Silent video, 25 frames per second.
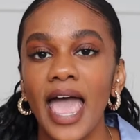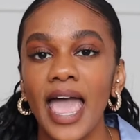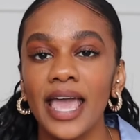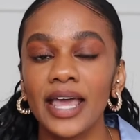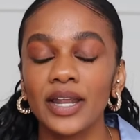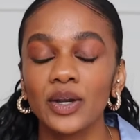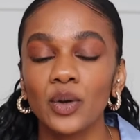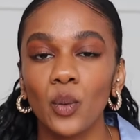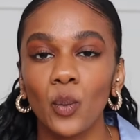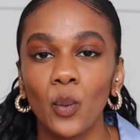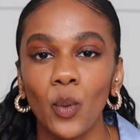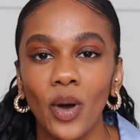
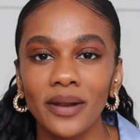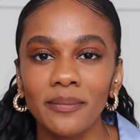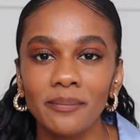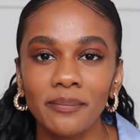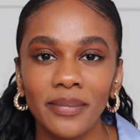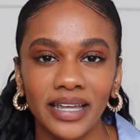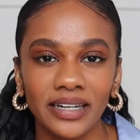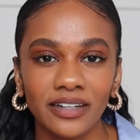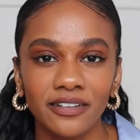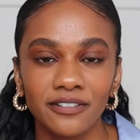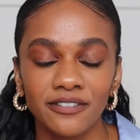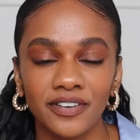And one
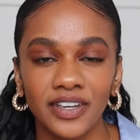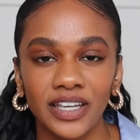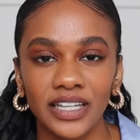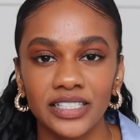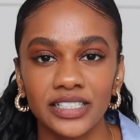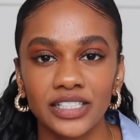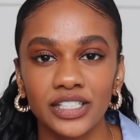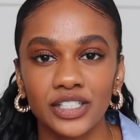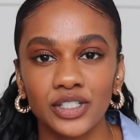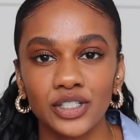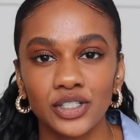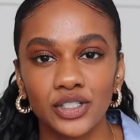
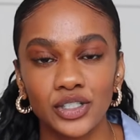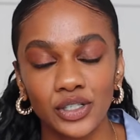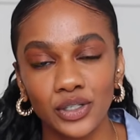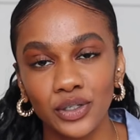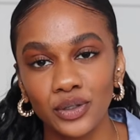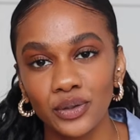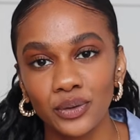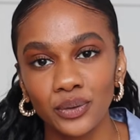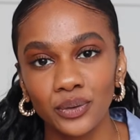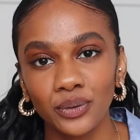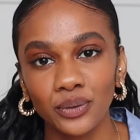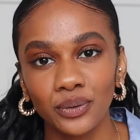benefit
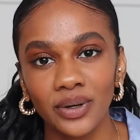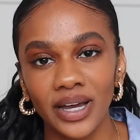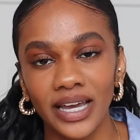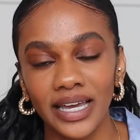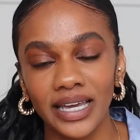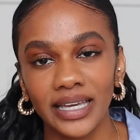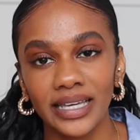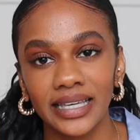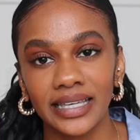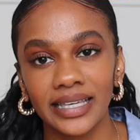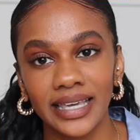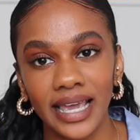to
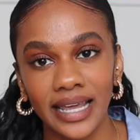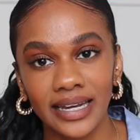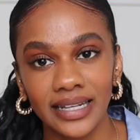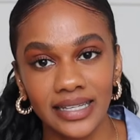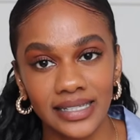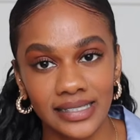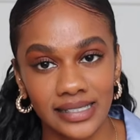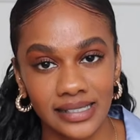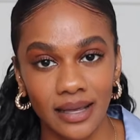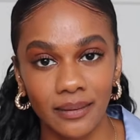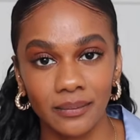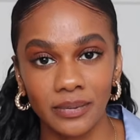
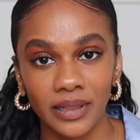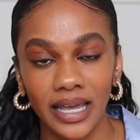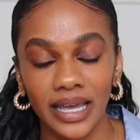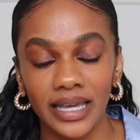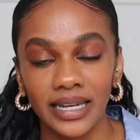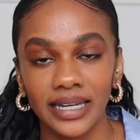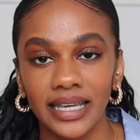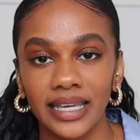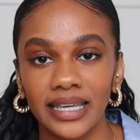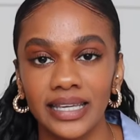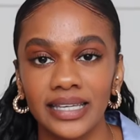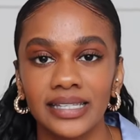getting a
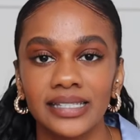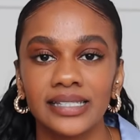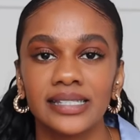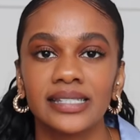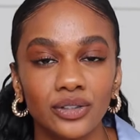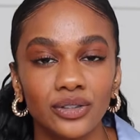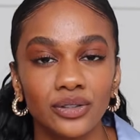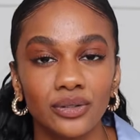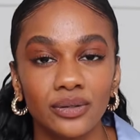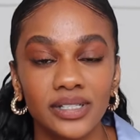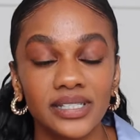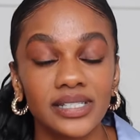sublet is
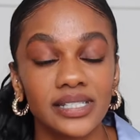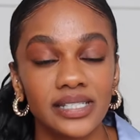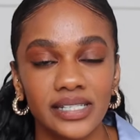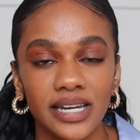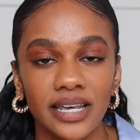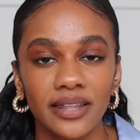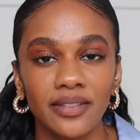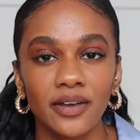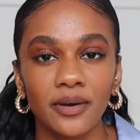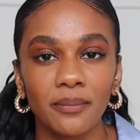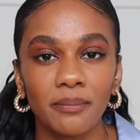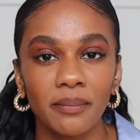you can
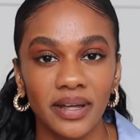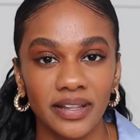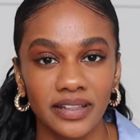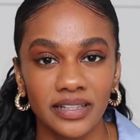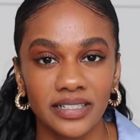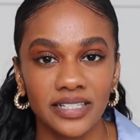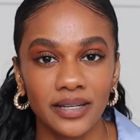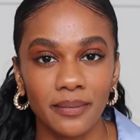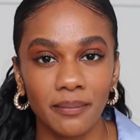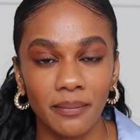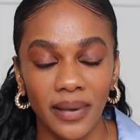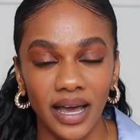stay there
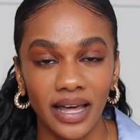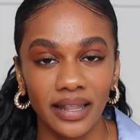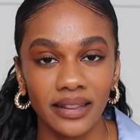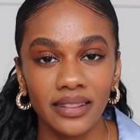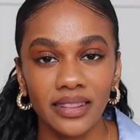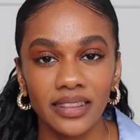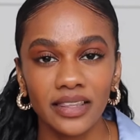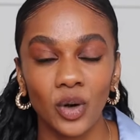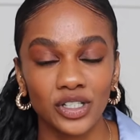month to month.